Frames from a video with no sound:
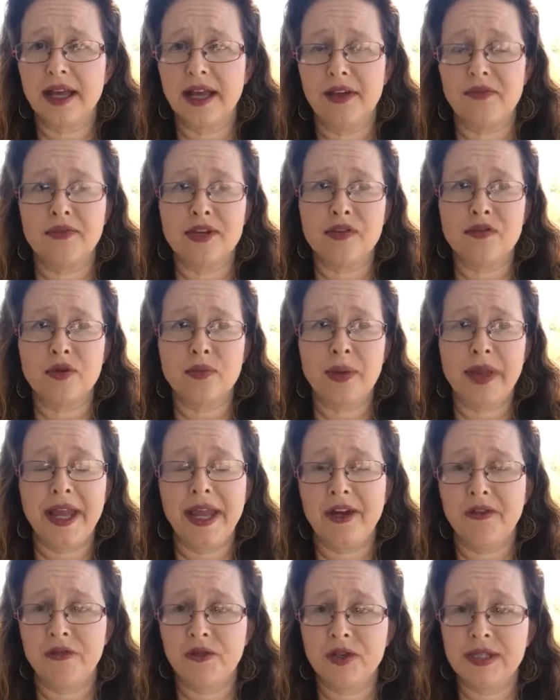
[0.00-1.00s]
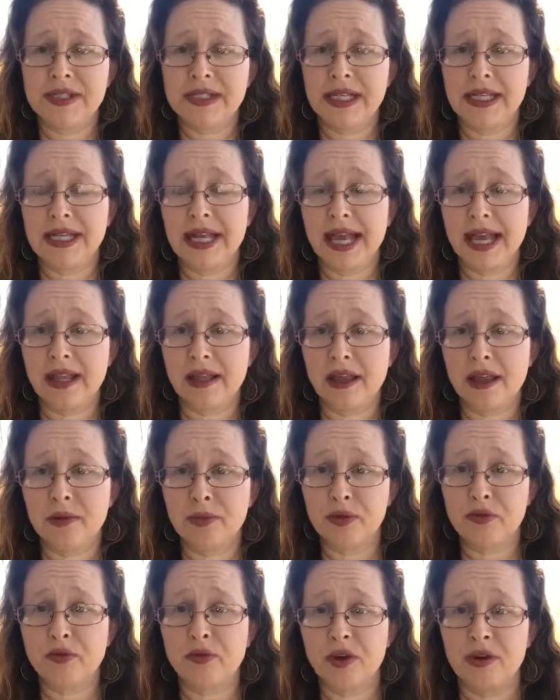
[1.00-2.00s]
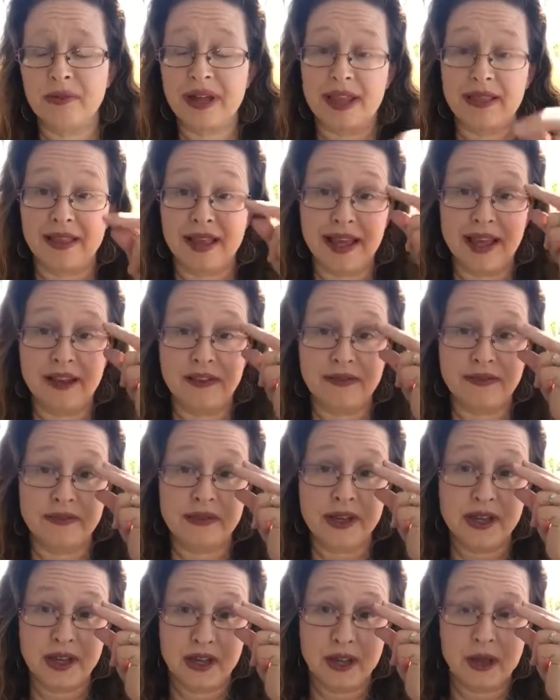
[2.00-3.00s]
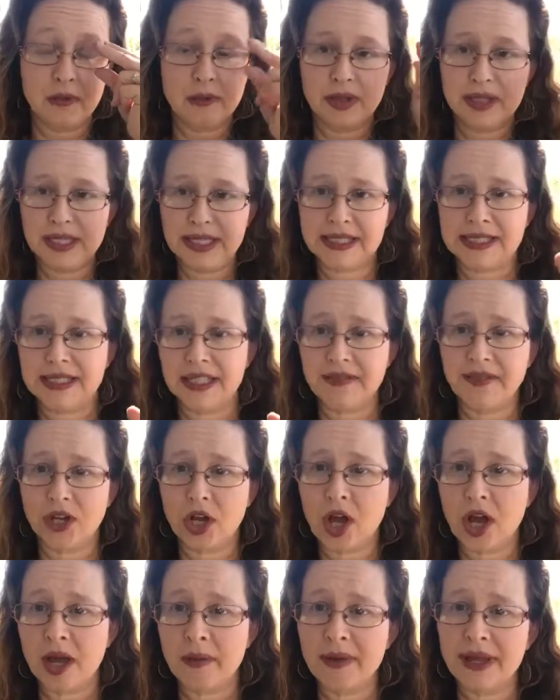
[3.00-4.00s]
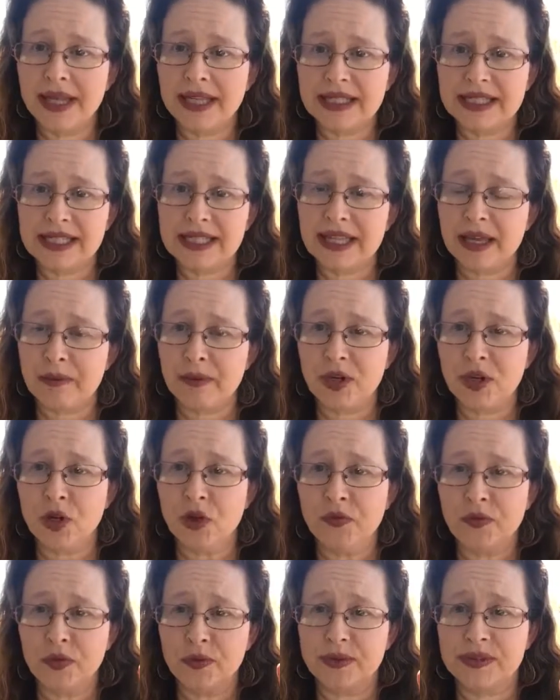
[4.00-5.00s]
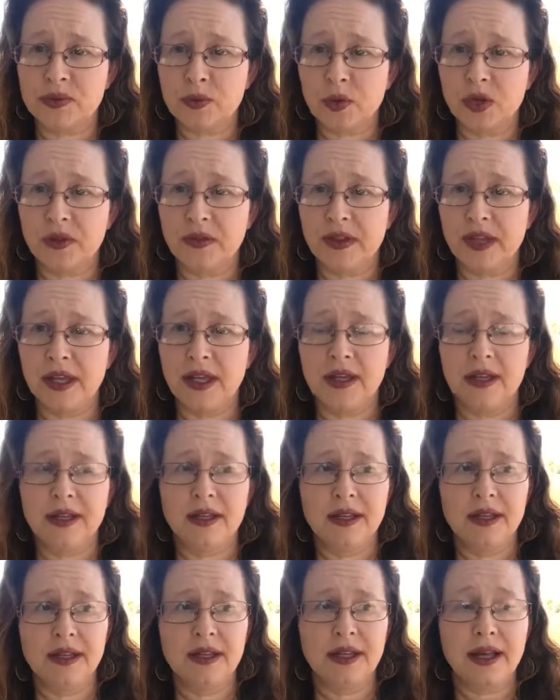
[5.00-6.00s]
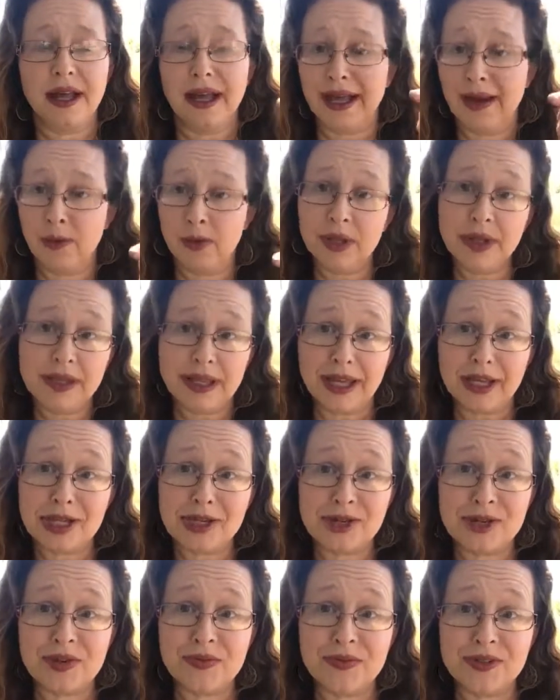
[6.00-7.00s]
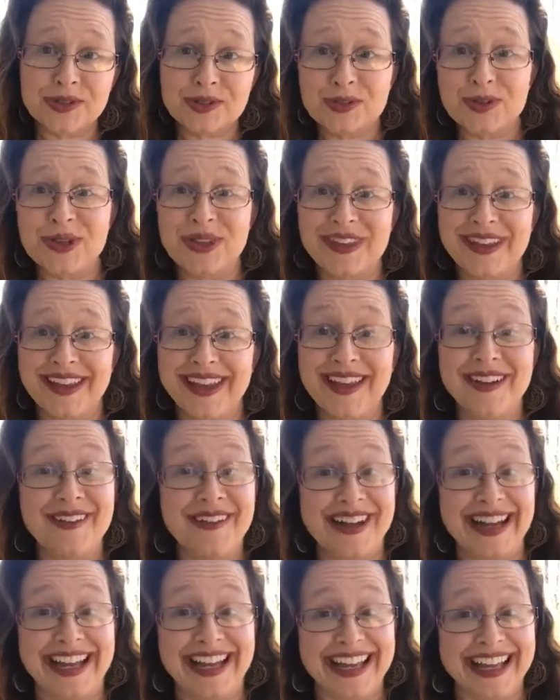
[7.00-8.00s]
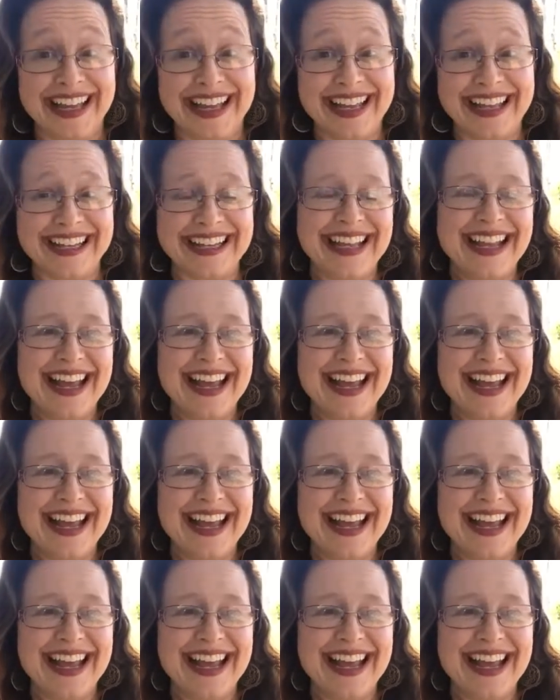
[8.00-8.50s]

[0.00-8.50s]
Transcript: I have never paid for a seed catalog before in my life. Please leave a comment to let me know if it was worth it. I will let you know if it's worth it when I get it,